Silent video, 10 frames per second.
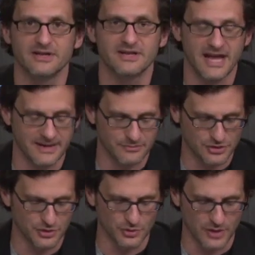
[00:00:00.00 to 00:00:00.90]
game
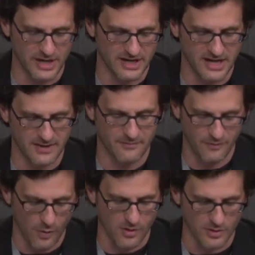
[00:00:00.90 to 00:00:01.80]
two and game
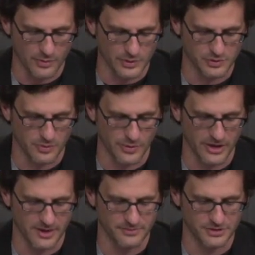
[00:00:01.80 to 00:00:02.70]
four, which we'll
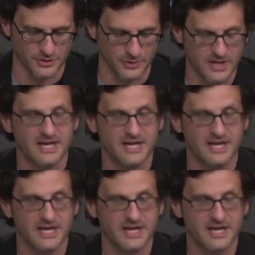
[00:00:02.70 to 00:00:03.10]
bring up too.